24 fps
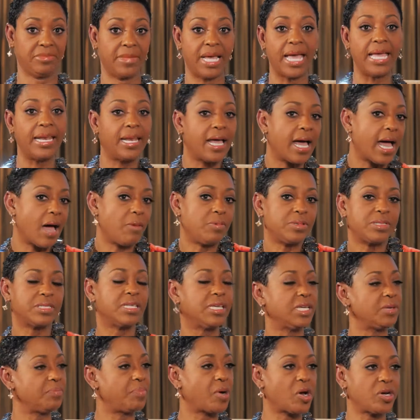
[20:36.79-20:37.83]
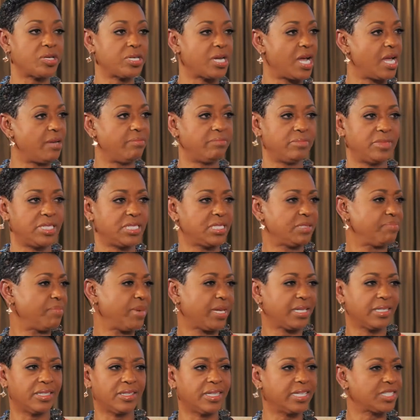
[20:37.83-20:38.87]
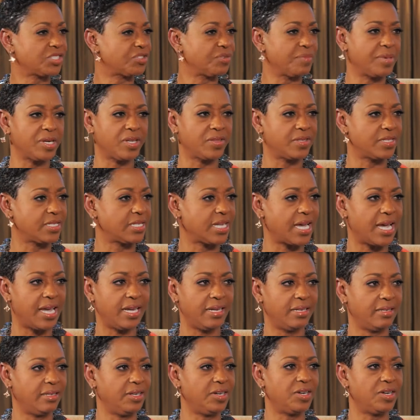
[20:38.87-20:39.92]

And I was thinking part-time, just to make a little extra money on the side,